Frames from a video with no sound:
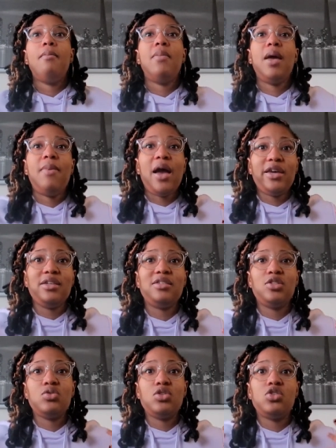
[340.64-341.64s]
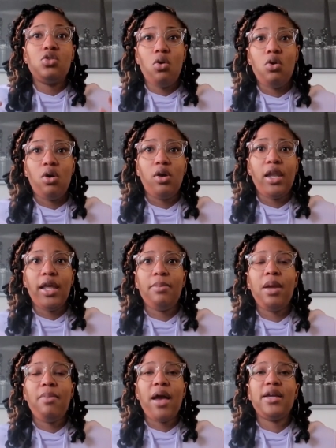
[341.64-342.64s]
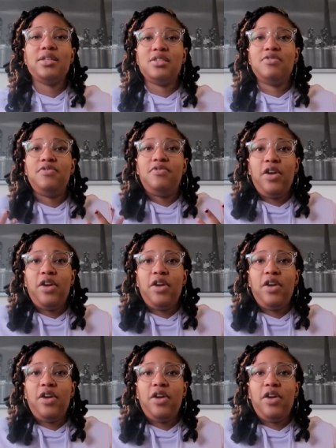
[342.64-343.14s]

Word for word: my back is so sore like my back is